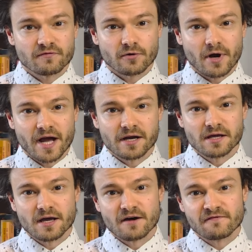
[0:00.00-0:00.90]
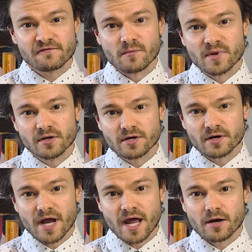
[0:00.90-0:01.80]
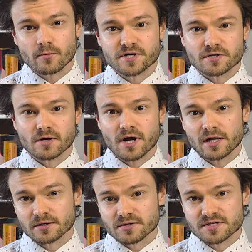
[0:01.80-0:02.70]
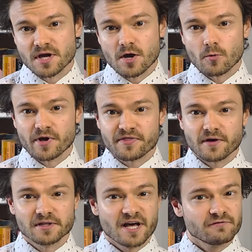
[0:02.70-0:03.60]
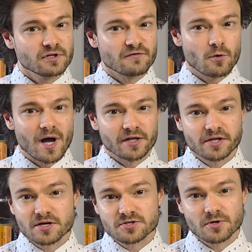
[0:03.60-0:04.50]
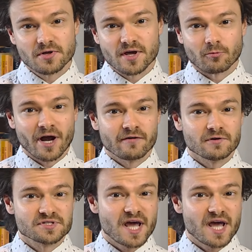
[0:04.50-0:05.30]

variety of familiar and original colors, with a level of quality control that rivals